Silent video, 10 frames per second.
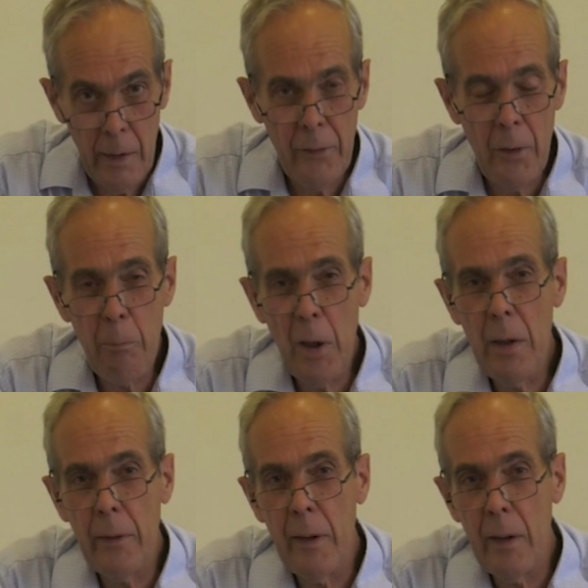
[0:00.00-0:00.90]
its
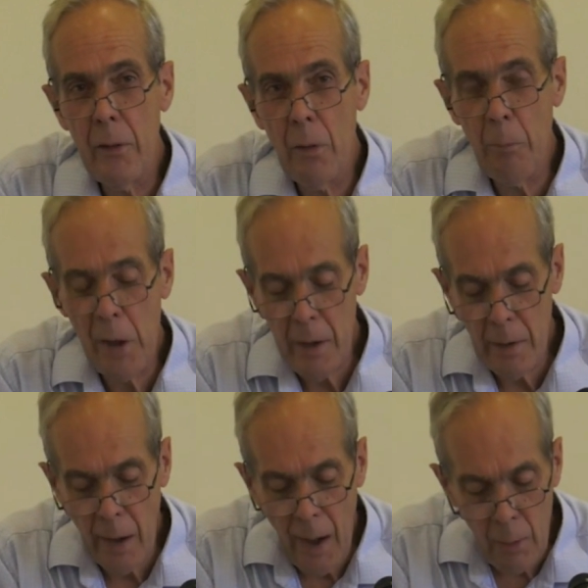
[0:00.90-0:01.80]
ability to be
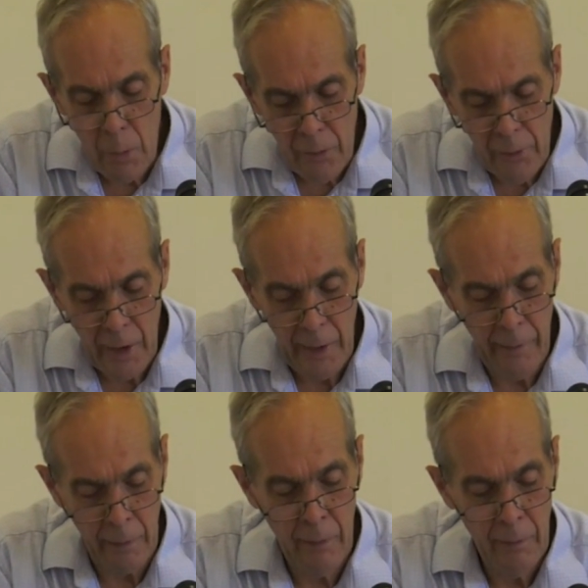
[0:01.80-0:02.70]
an
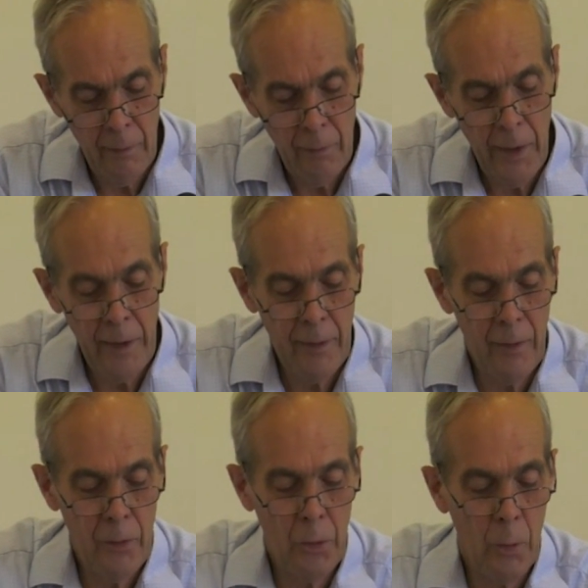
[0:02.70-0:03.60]
outsider, that
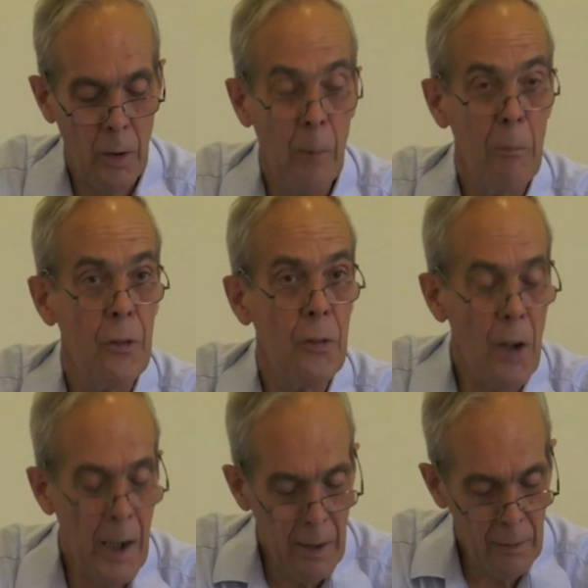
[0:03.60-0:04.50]
is, to
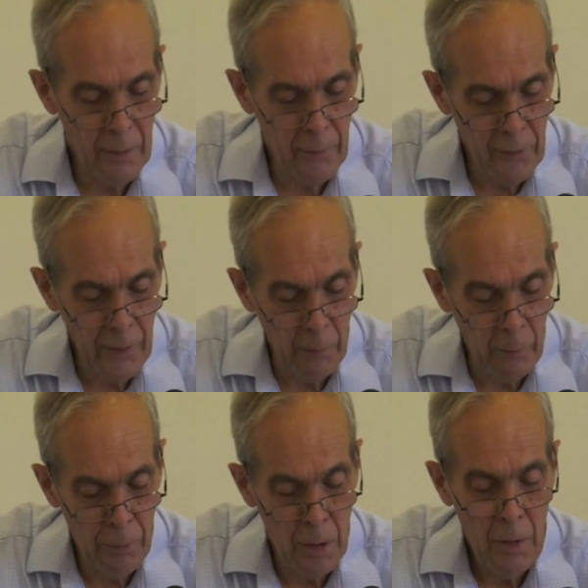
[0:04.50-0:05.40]
abstract
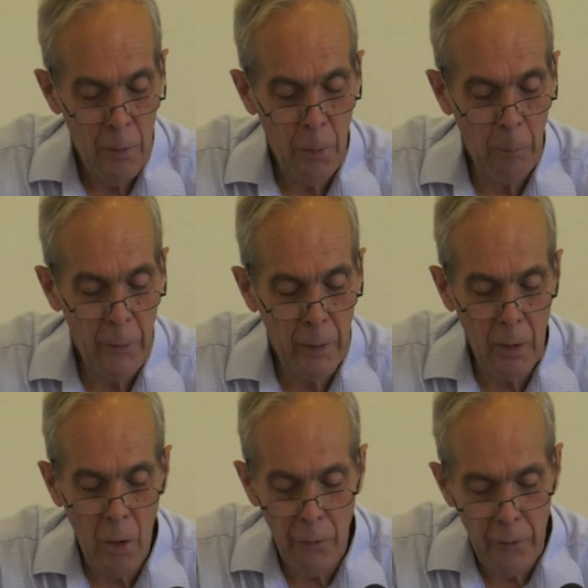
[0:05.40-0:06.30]
itself from the
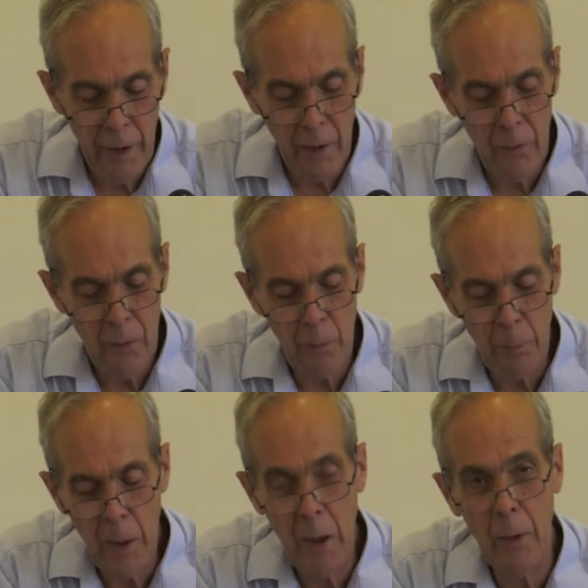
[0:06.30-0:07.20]
context
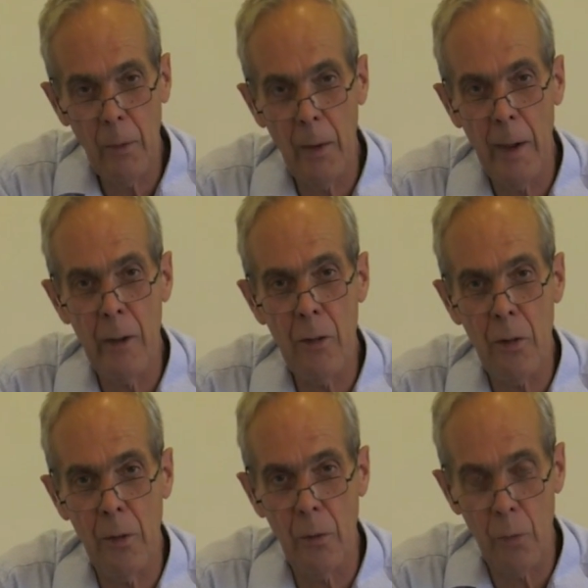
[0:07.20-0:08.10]
of power
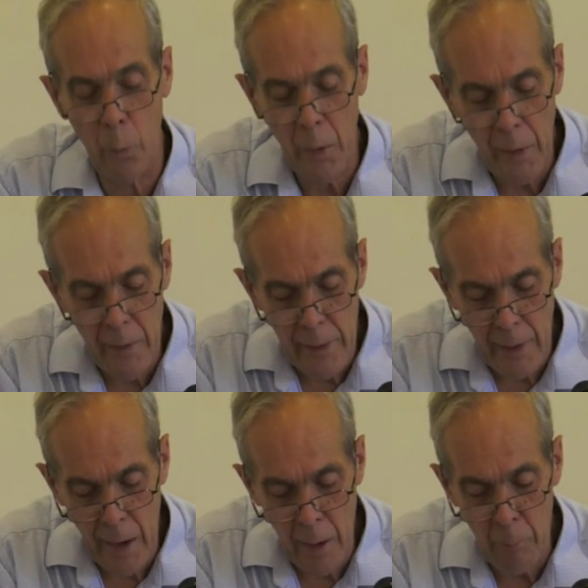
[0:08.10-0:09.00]
relations within
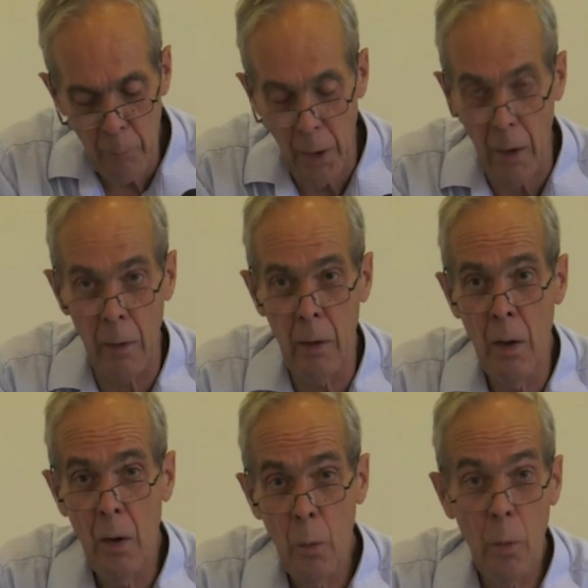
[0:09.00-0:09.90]
the empire,
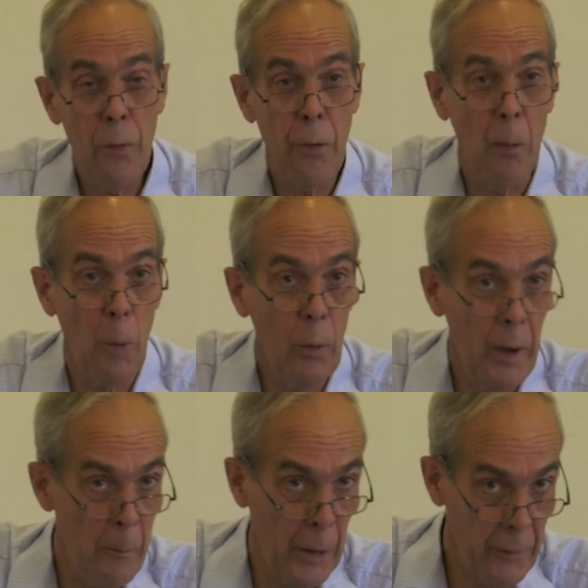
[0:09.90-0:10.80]
was far more
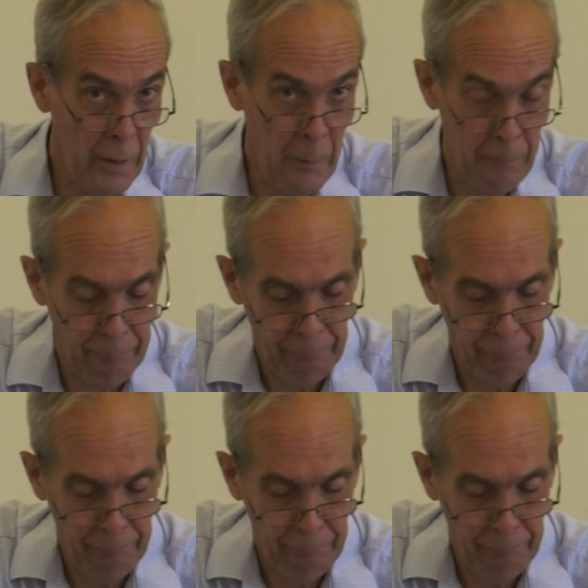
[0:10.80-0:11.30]
limited.